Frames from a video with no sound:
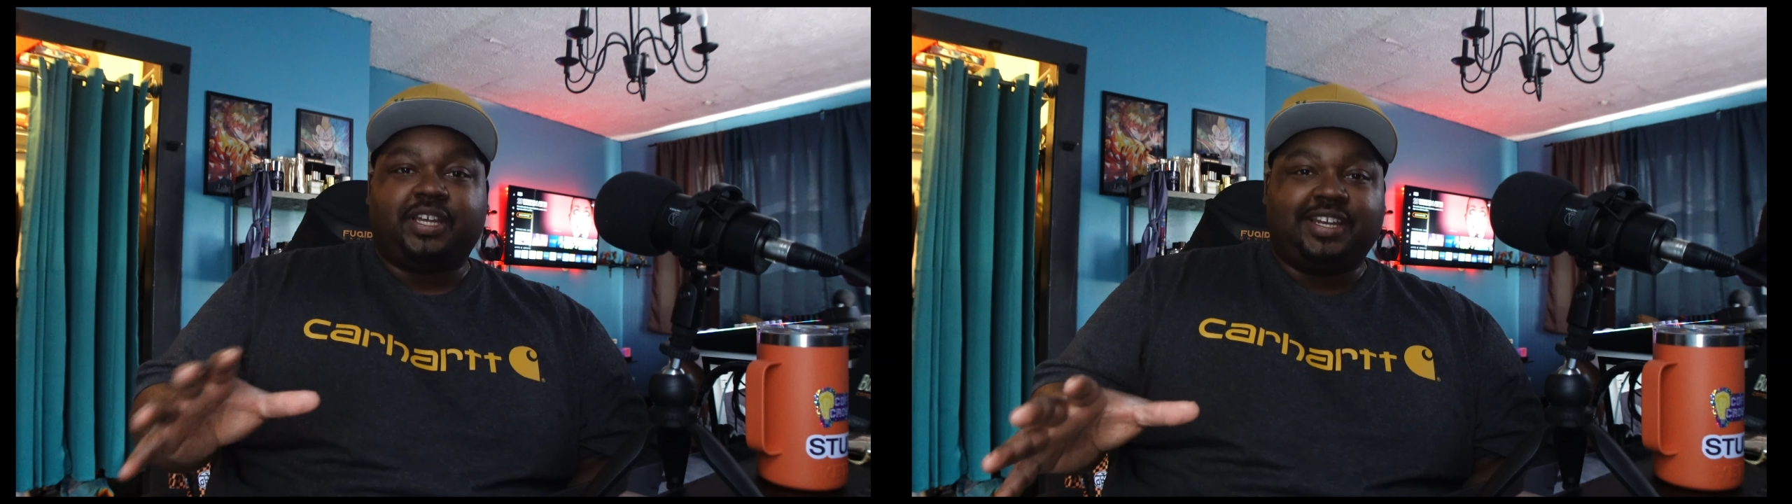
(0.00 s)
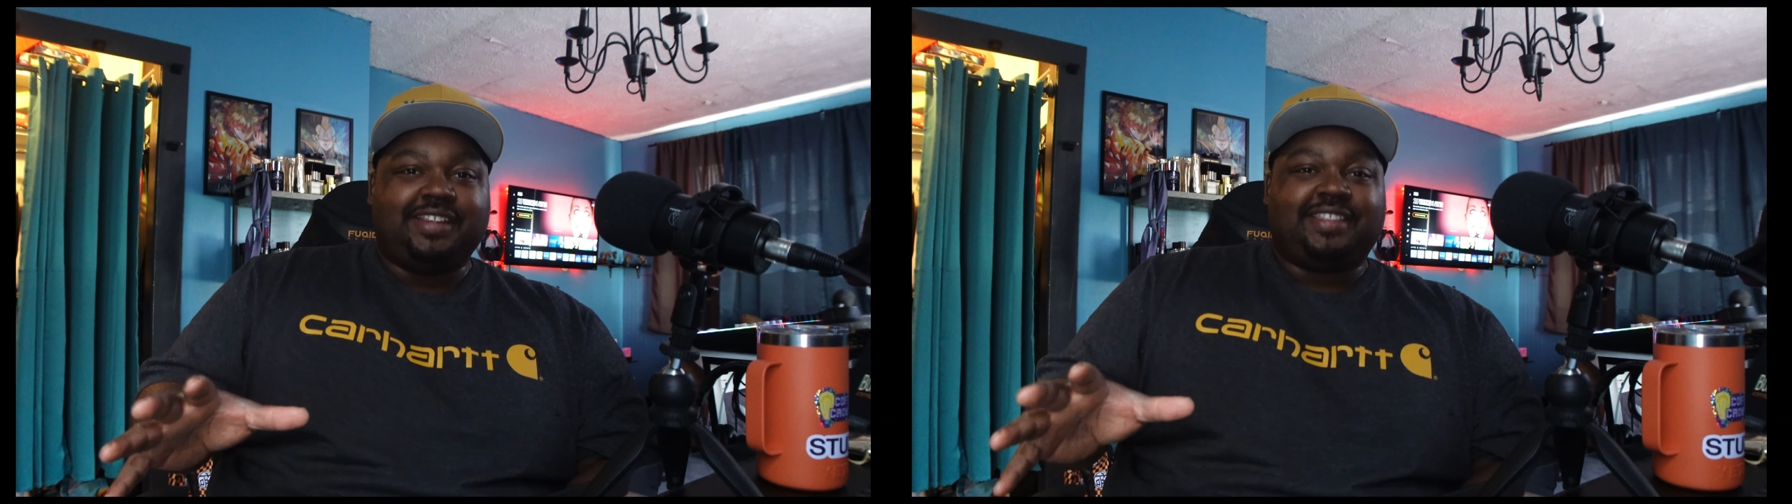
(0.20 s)

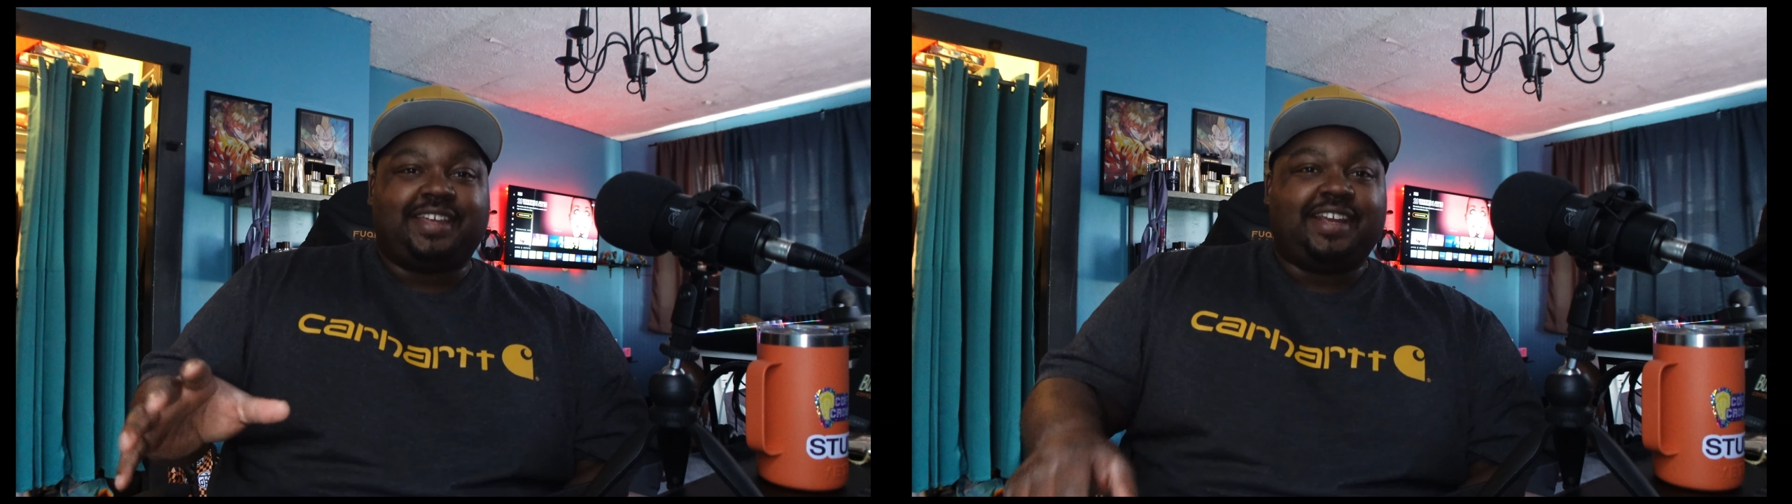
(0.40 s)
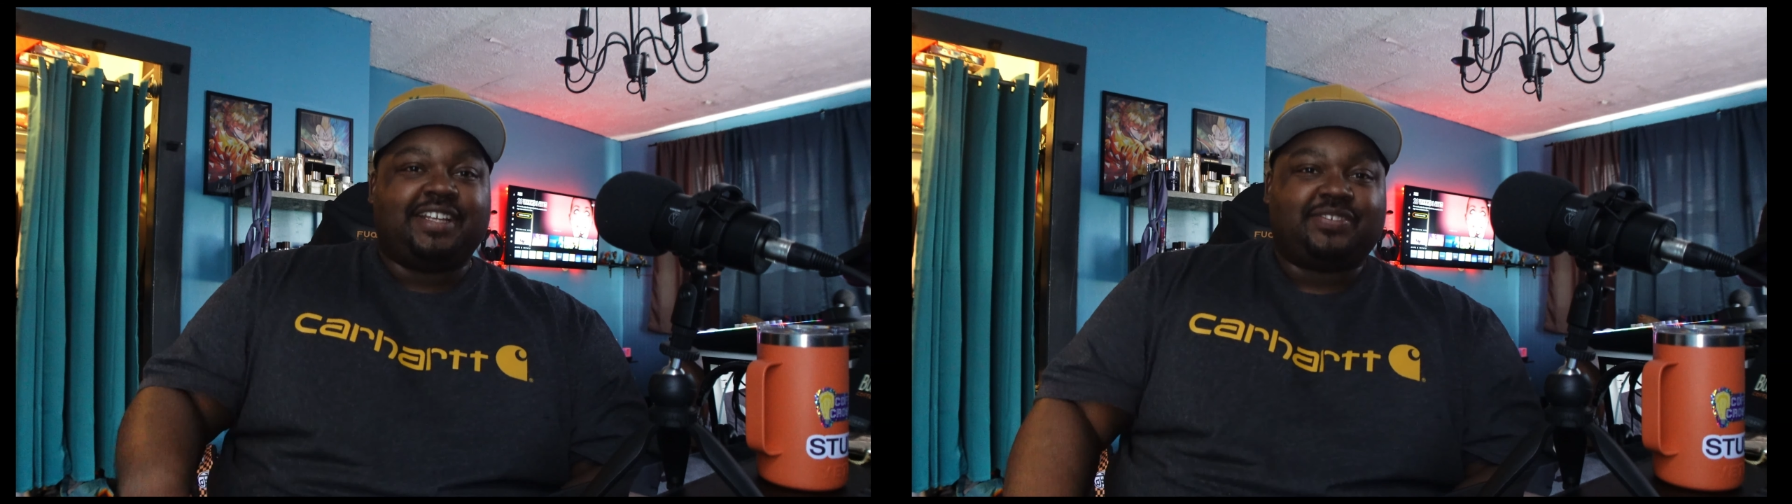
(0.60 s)

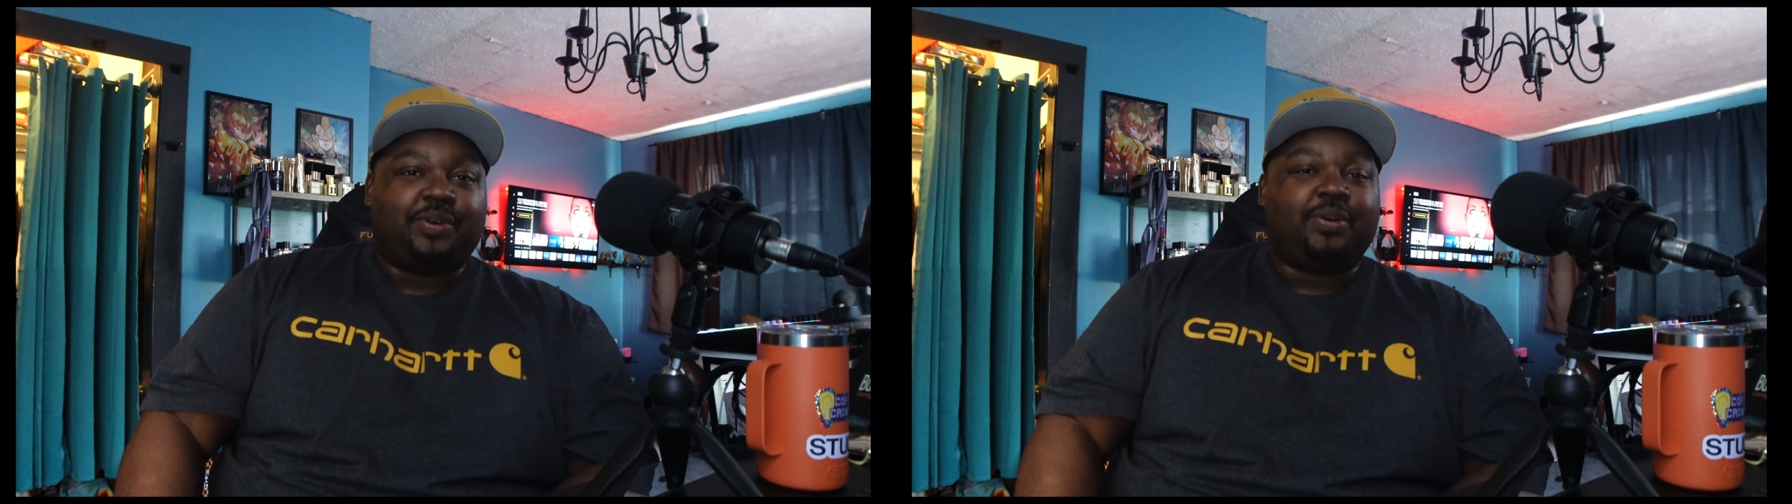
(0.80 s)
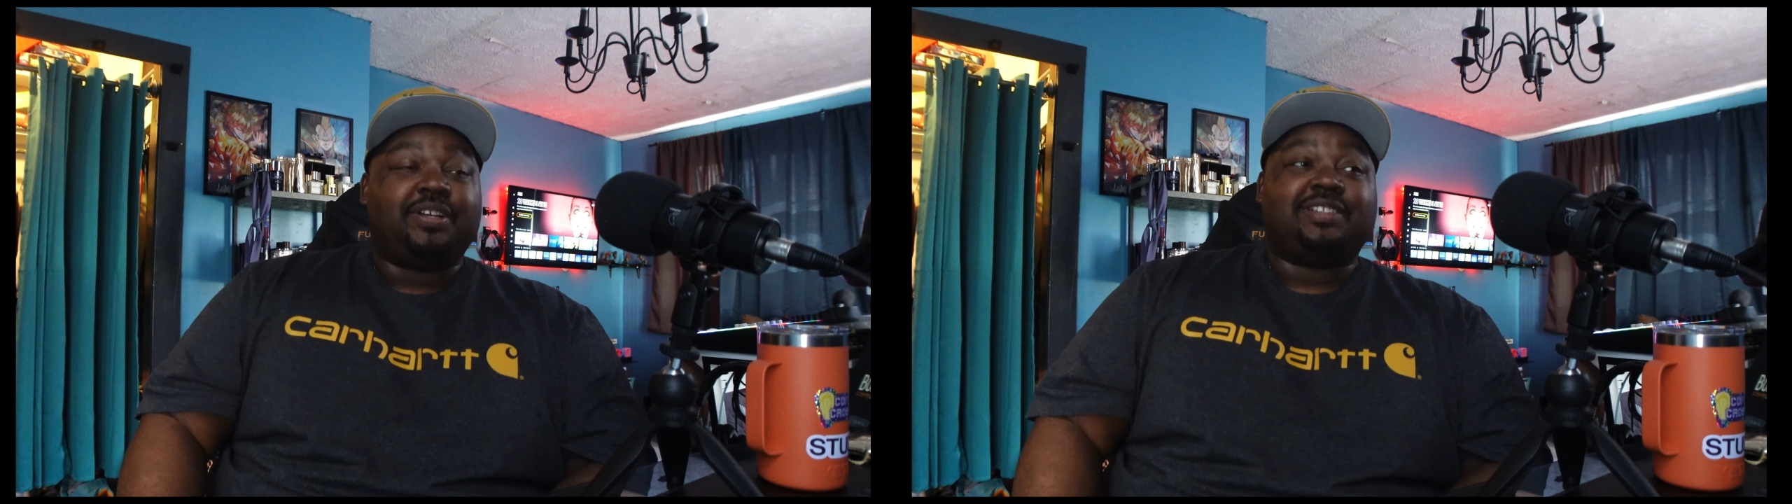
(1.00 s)
anything as
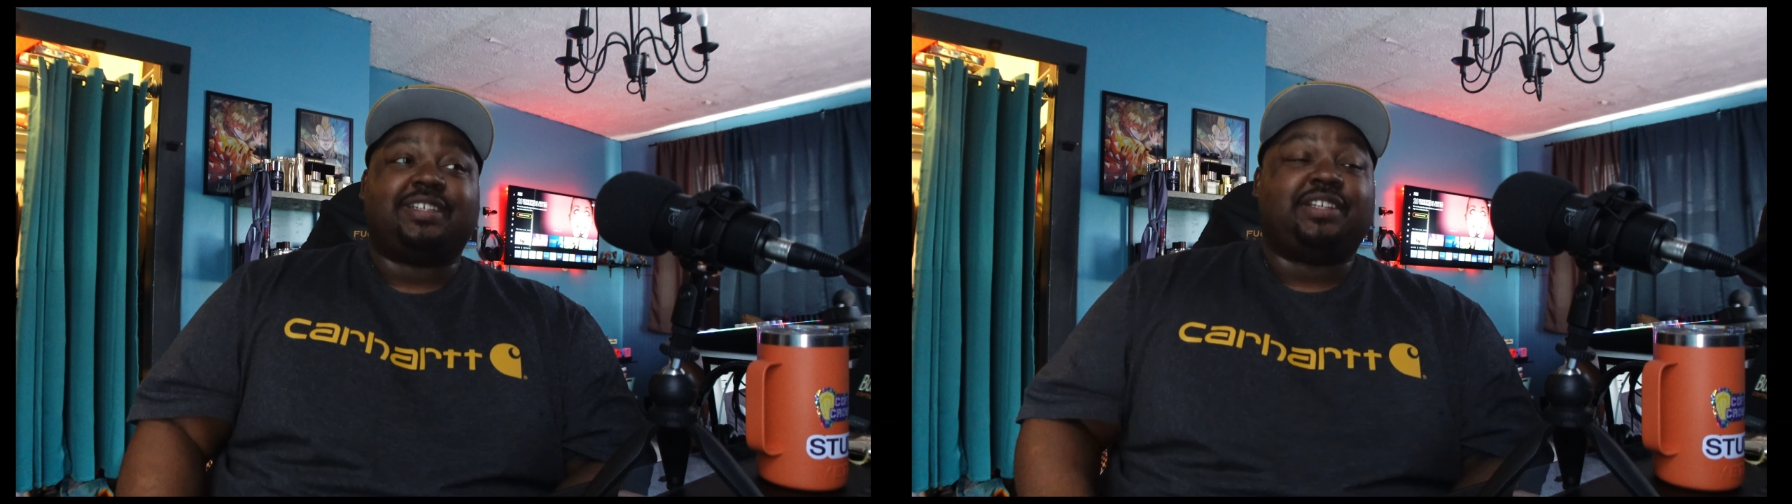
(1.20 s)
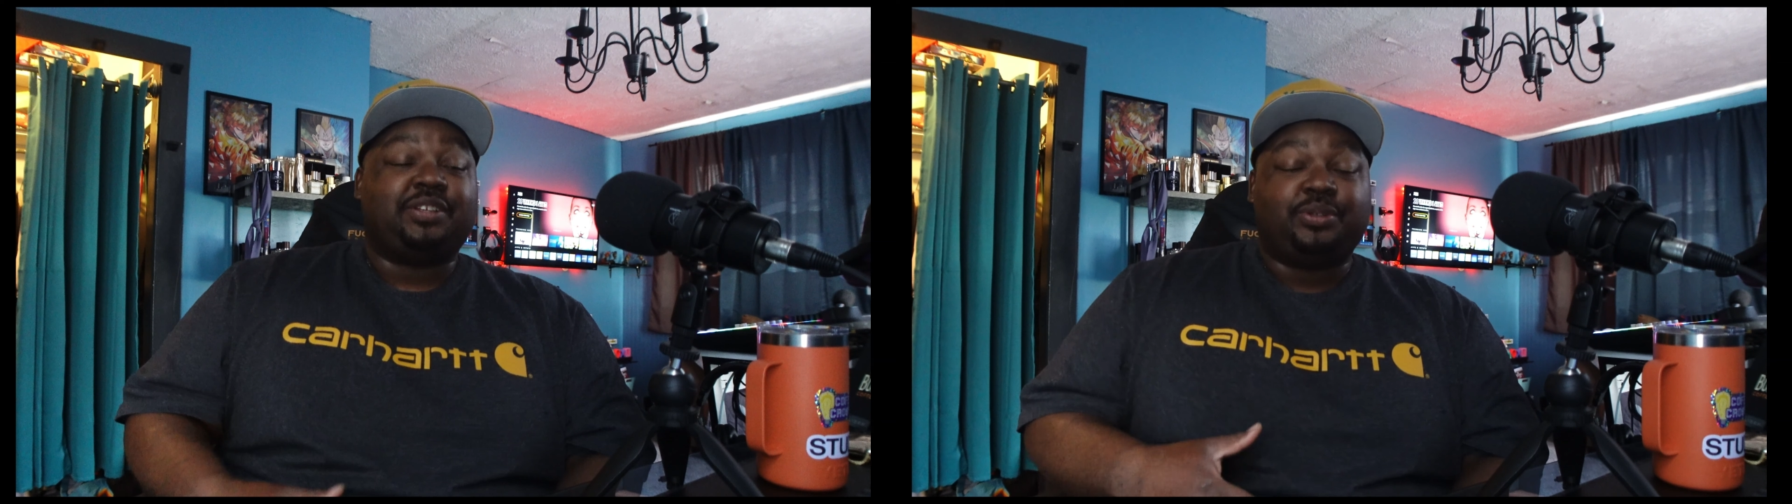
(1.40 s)
far as
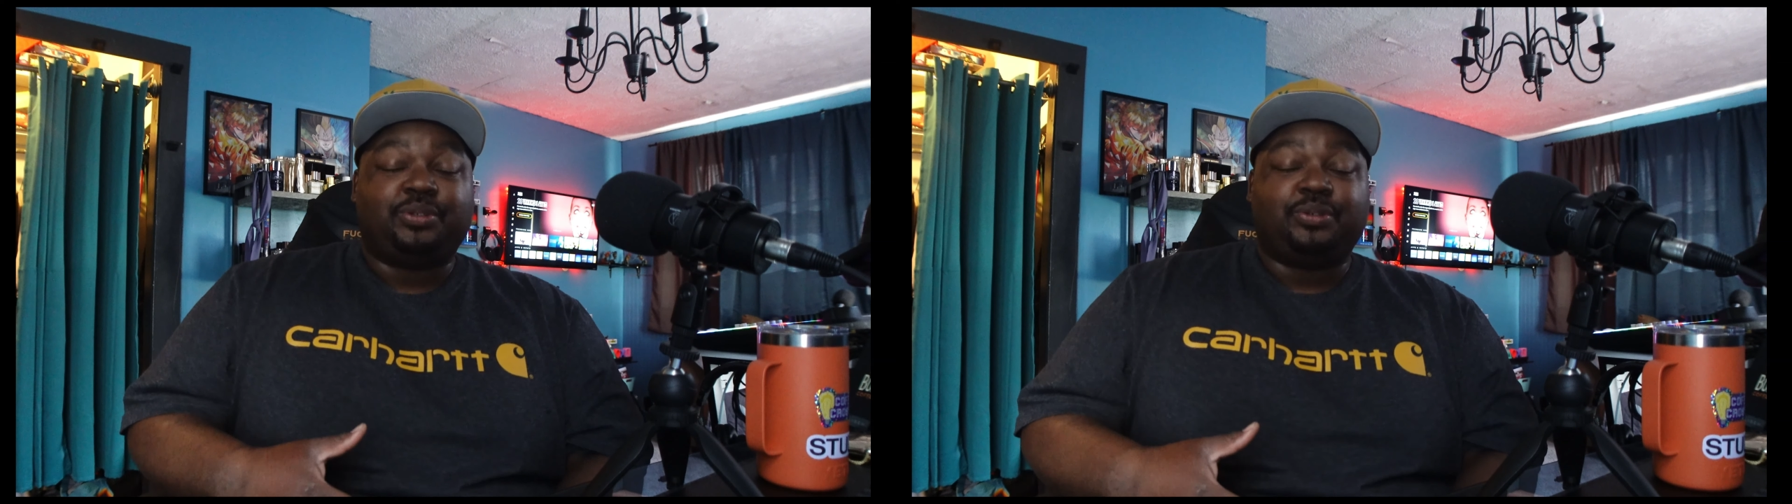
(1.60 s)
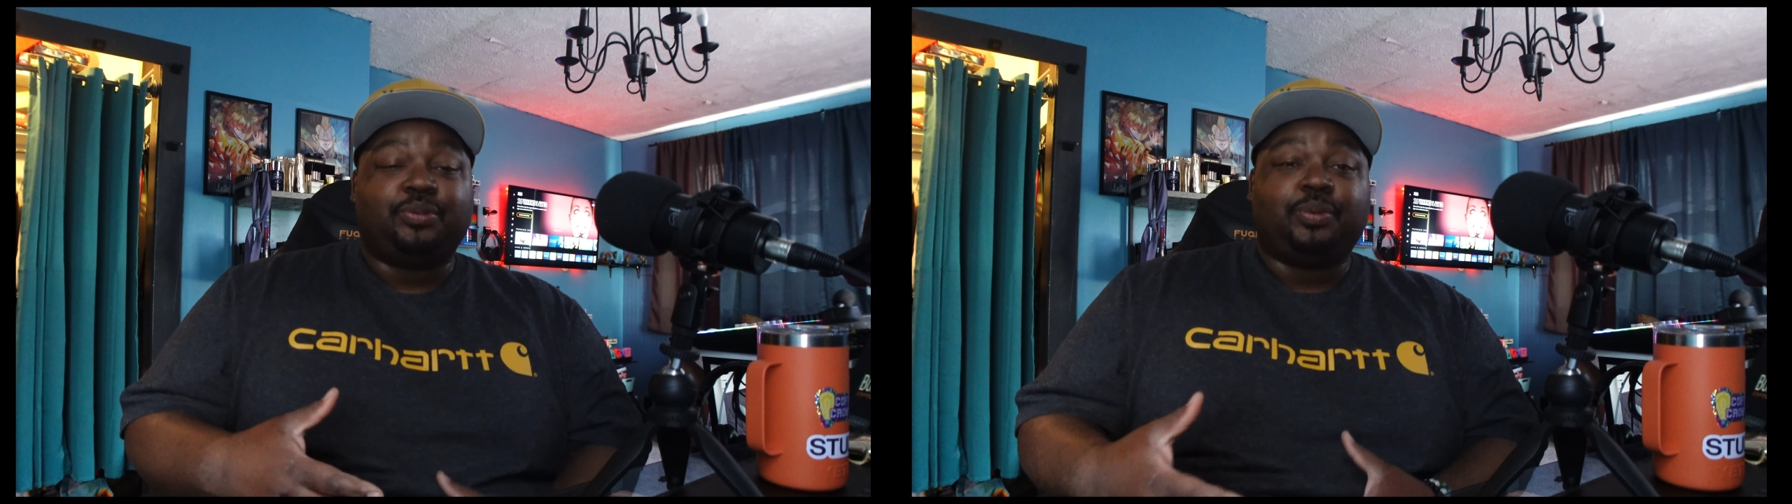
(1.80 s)
like
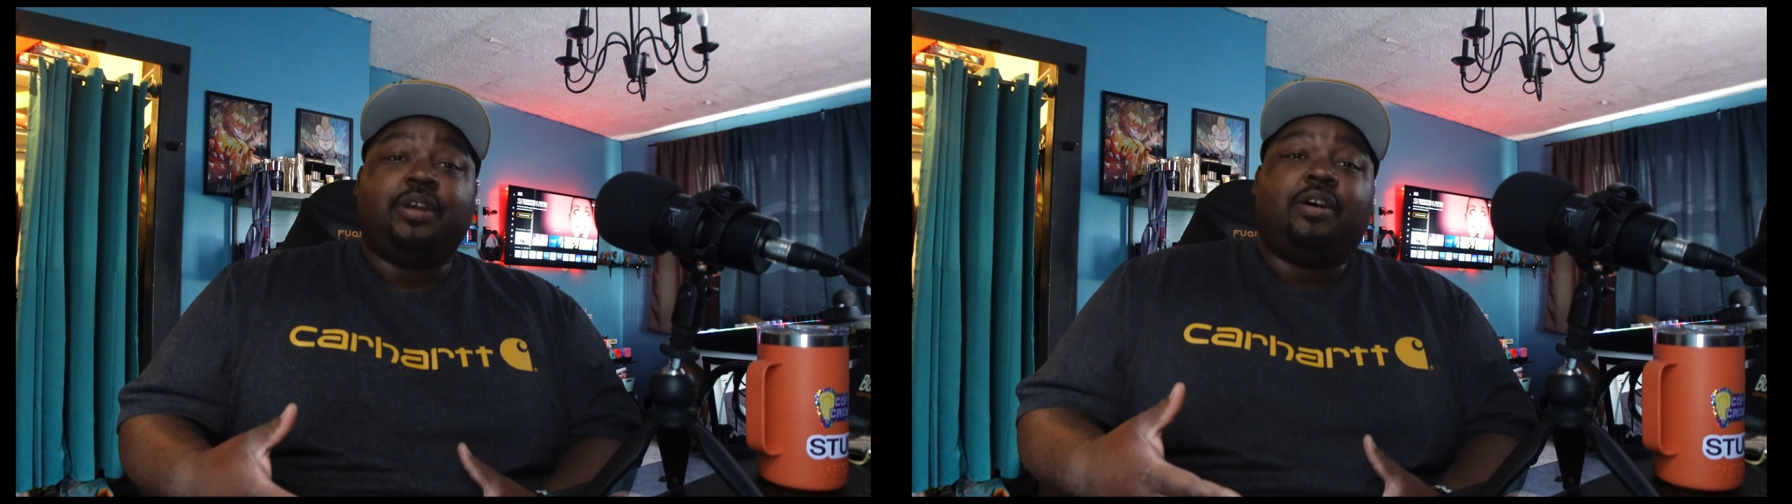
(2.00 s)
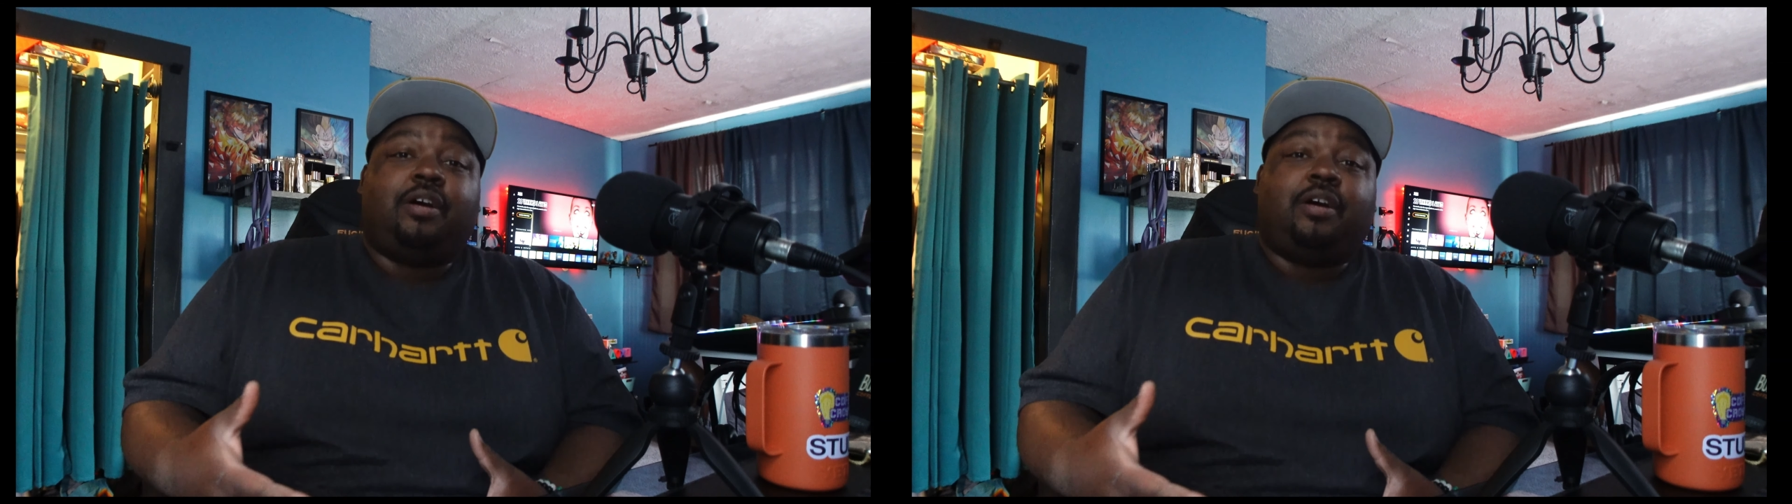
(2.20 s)
YouTube,